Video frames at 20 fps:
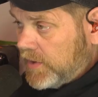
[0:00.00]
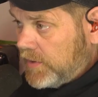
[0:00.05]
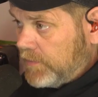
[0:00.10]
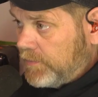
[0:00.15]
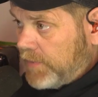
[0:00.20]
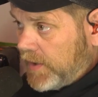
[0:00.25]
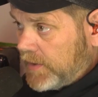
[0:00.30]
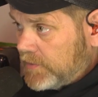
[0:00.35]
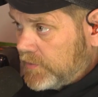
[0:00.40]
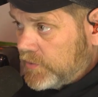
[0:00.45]

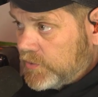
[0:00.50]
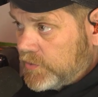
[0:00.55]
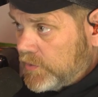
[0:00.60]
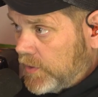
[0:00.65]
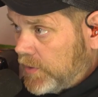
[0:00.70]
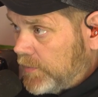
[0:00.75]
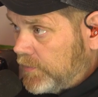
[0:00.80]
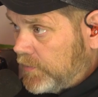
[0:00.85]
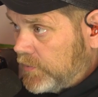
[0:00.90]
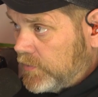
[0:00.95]
at Back to
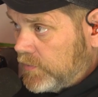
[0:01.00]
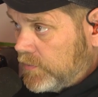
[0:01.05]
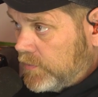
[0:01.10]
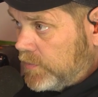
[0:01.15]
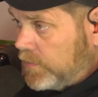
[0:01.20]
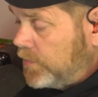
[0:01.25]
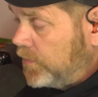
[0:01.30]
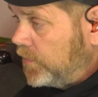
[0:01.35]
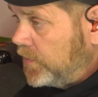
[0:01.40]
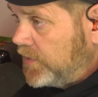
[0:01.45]
Strip
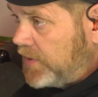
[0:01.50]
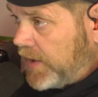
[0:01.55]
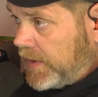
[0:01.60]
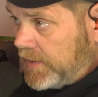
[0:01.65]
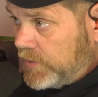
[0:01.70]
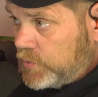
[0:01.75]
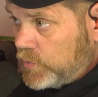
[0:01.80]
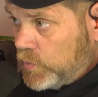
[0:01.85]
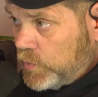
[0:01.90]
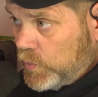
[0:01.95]

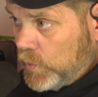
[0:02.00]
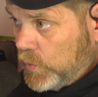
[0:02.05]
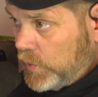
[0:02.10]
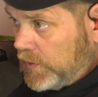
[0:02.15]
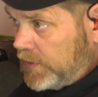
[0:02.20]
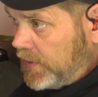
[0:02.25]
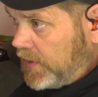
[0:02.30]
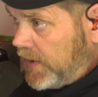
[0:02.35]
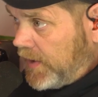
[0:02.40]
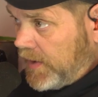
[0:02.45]
takes
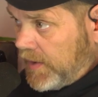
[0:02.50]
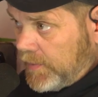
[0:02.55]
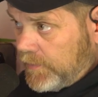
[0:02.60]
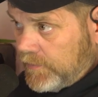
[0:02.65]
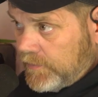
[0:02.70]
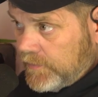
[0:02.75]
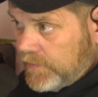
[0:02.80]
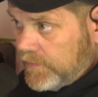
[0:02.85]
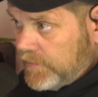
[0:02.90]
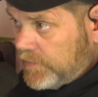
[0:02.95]
one
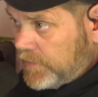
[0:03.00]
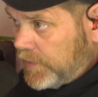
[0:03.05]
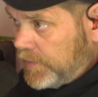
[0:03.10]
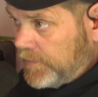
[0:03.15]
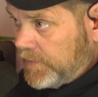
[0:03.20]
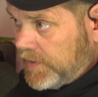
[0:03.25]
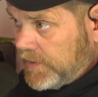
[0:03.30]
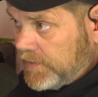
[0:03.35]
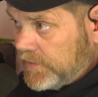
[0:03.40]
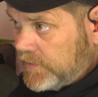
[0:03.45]
dime
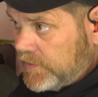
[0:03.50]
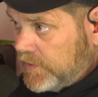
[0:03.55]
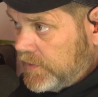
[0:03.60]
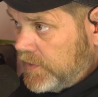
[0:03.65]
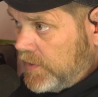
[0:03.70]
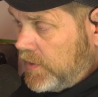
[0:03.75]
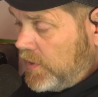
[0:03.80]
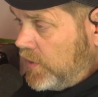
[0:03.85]
from this.